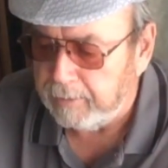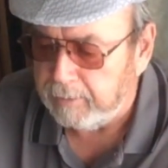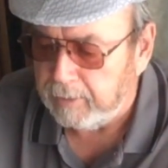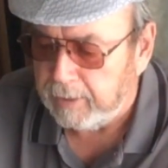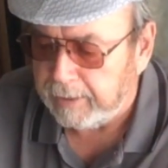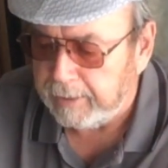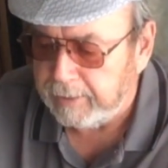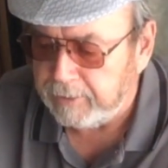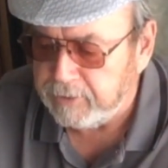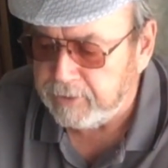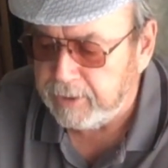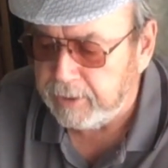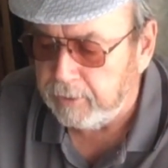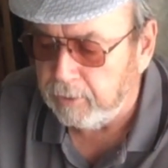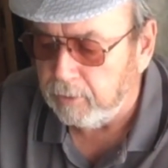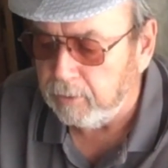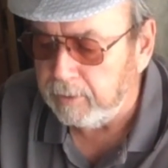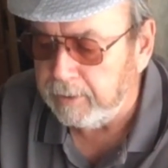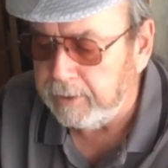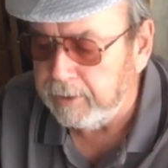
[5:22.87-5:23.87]
Like I said
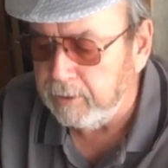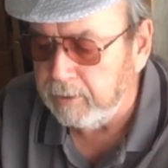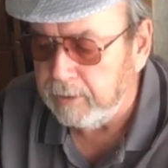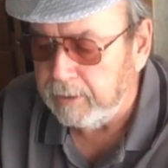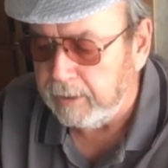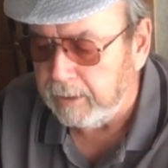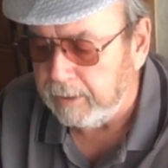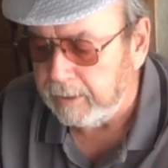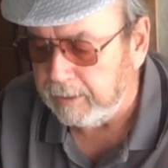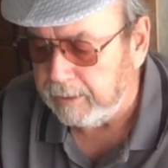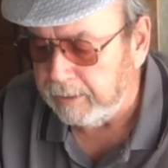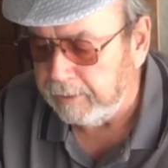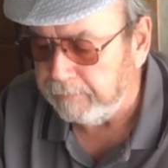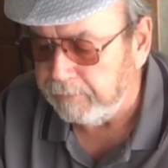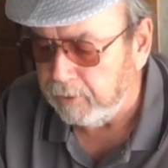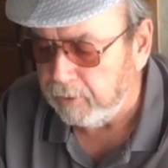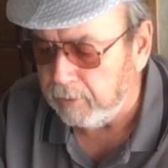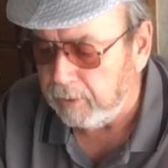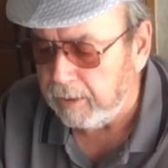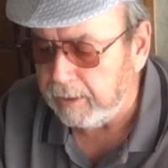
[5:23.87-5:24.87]
earlier,
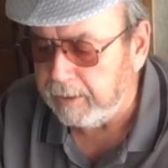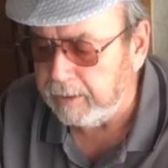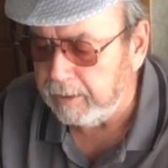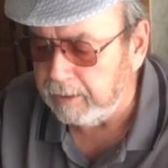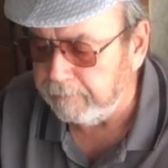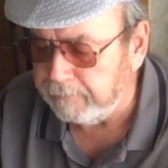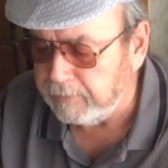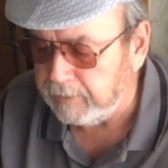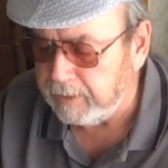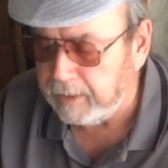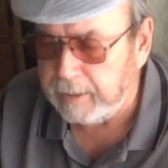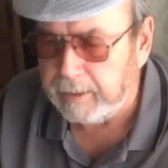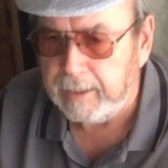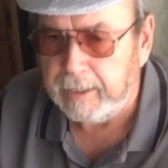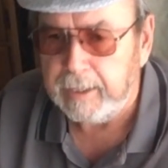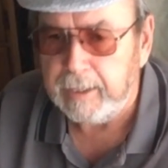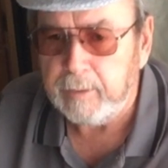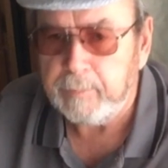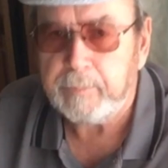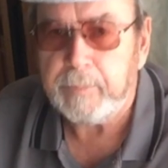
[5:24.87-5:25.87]
if you're lucky enough to get
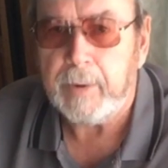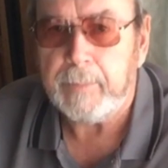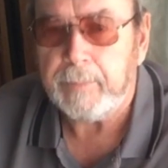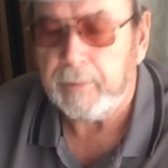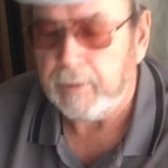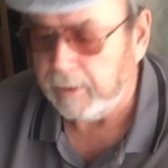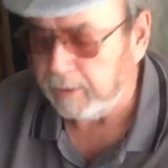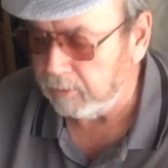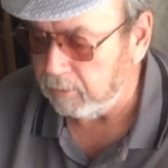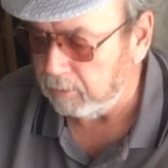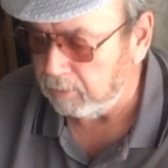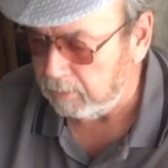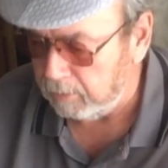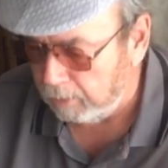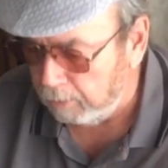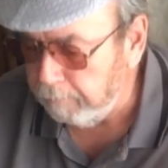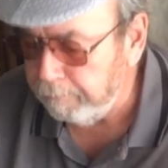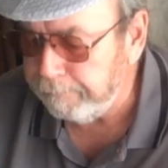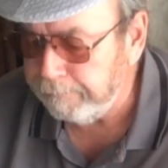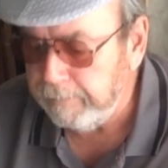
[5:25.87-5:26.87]
a pumpernickel
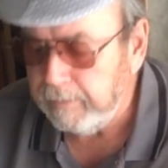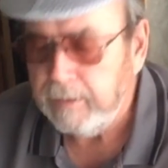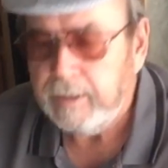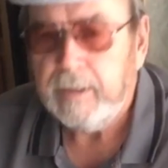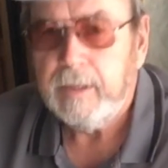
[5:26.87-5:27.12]
loaf,